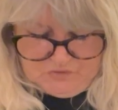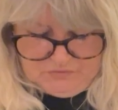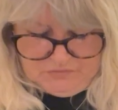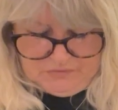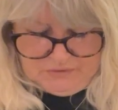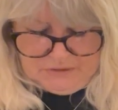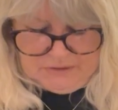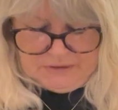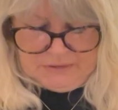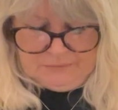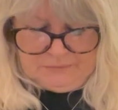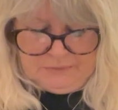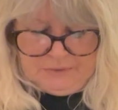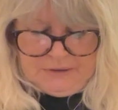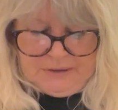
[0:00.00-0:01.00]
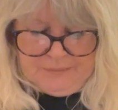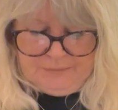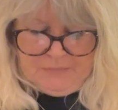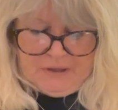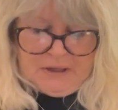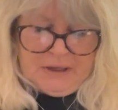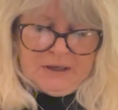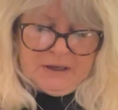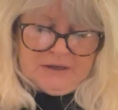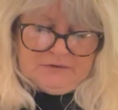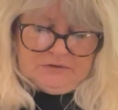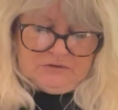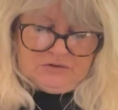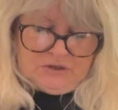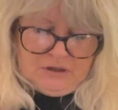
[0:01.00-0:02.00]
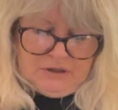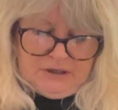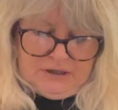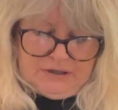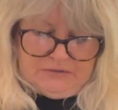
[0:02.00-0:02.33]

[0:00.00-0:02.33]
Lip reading: Find out. Yeah, it's a chunky,